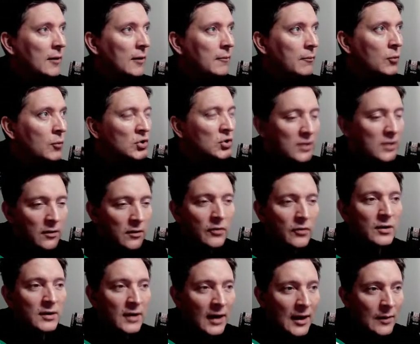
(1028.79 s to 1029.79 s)
Most of the
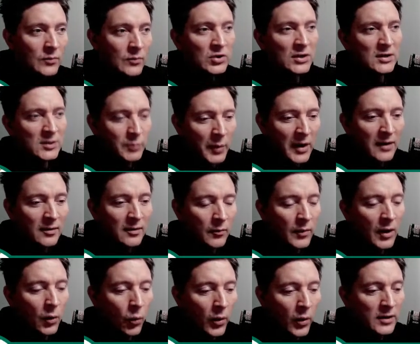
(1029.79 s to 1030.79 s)
other games you expect
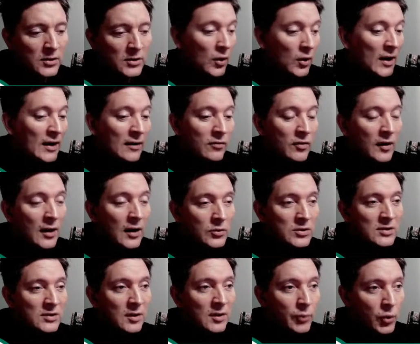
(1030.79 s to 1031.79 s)
them to win, so anything
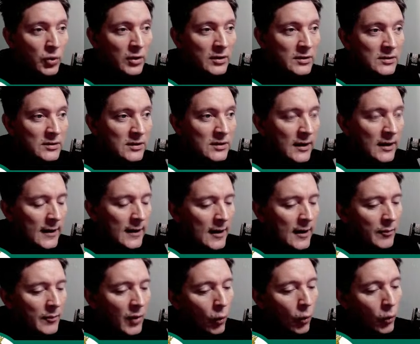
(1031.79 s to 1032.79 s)
else is a bonus.
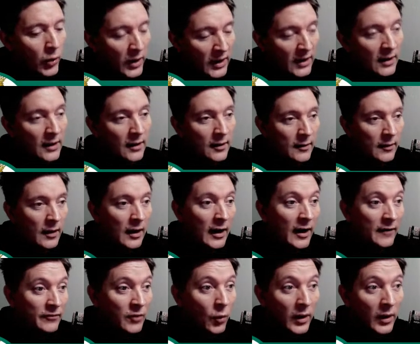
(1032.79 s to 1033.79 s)
But we
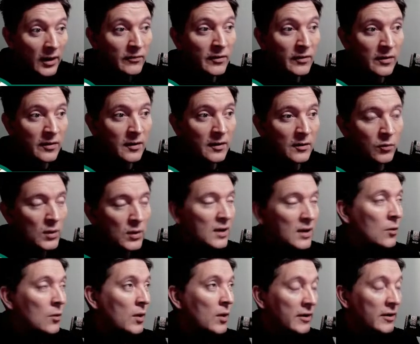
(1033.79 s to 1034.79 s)
have to win everything. We
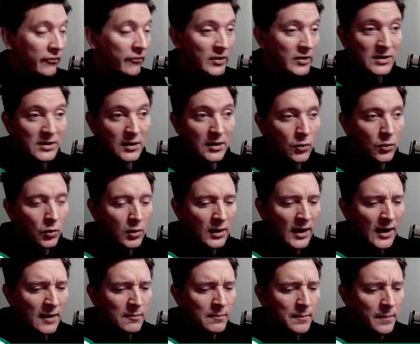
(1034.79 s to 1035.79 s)
need to win every single
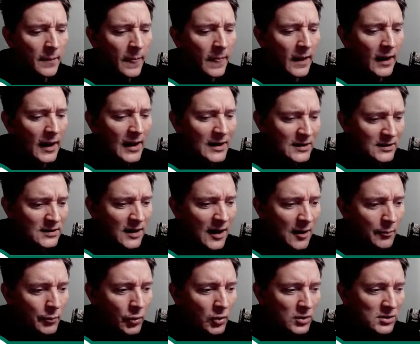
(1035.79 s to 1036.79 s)
game. Is
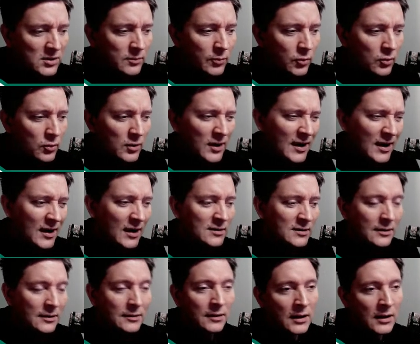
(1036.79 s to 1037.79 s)
that possible? Yeah.
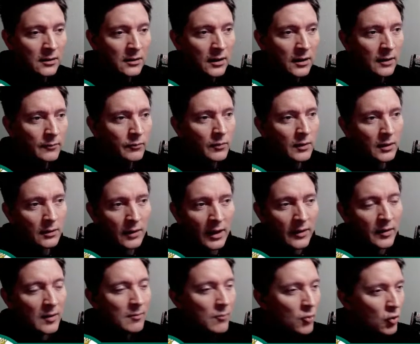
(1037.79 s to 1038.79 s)
Is it likely?
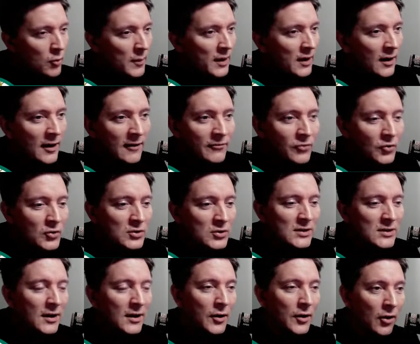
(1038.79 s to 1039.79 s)
At the moment, I've not
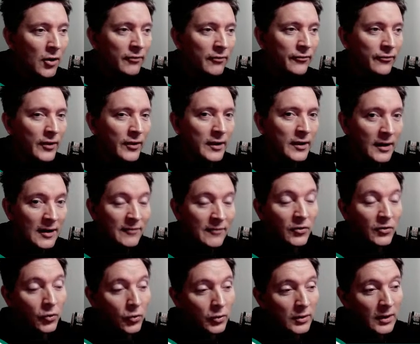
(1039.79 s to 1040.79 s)
seen enough.
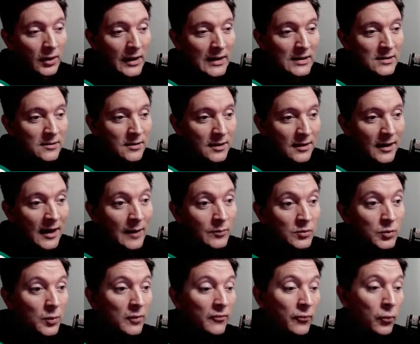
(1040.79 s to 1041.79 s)
Even though in the last 3
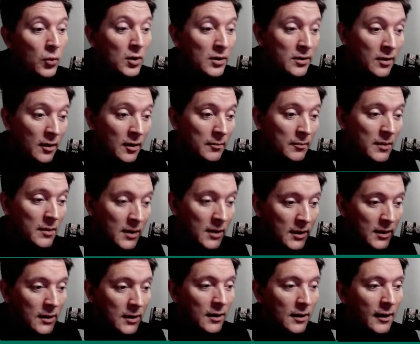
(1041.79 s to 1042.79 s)
games we've won them,
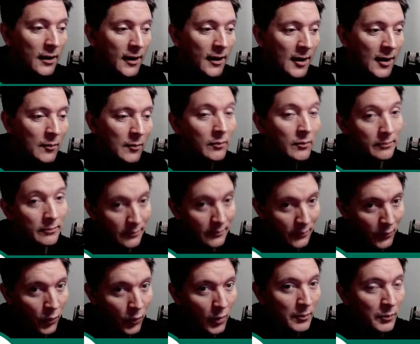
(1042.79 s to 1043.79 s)

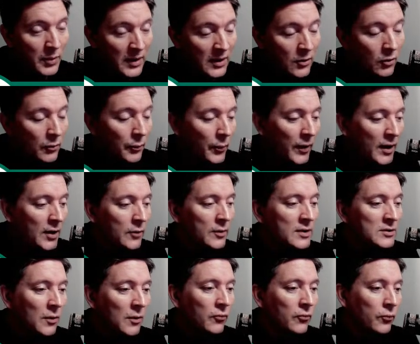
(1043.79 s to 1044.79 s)
one being on
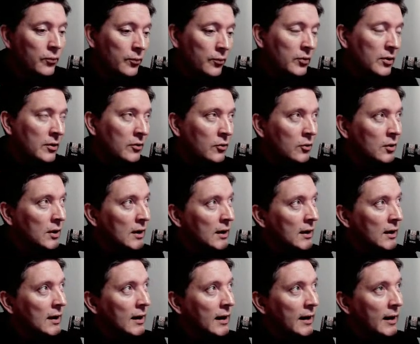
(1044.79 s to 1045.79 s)
penalties, is
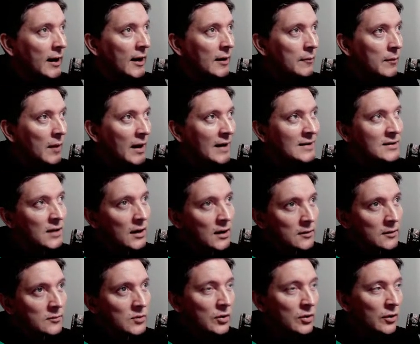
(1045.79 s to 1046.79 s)
it
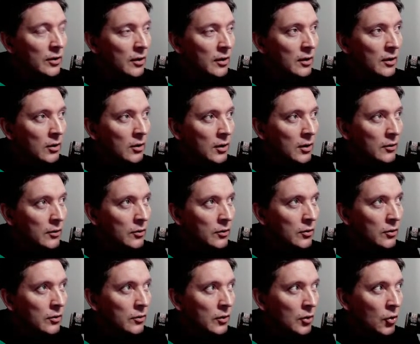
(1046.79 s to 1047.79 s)
a turning
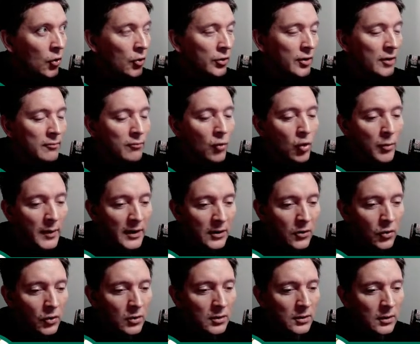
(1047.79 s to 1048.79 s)
the corner
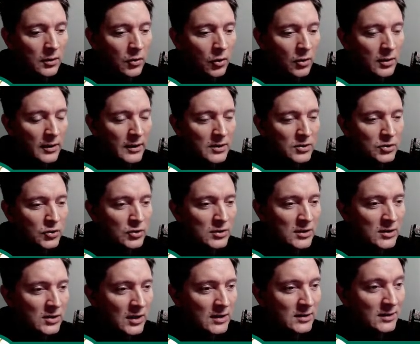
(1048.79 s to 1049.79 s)
moment, Colin, as you
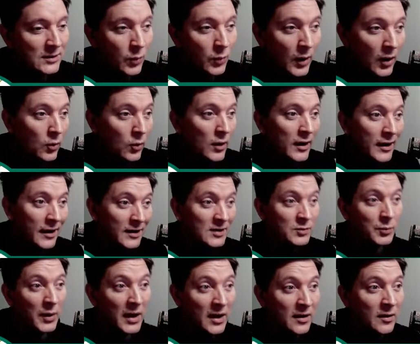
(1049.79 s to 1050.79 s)
suggested? Well,
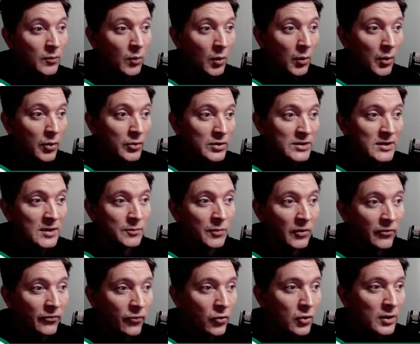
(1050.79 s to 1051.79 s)
it's better than what we were seeing
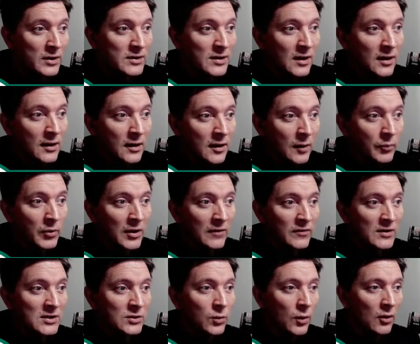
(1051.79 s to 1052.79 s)
before, isn't it, in the
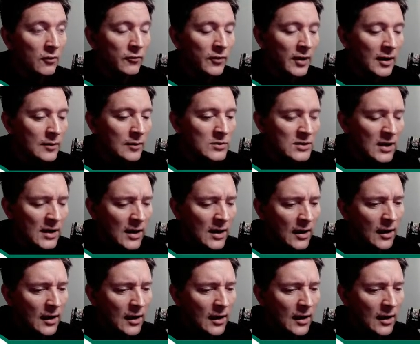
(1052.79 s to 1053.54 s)
previous 12 games?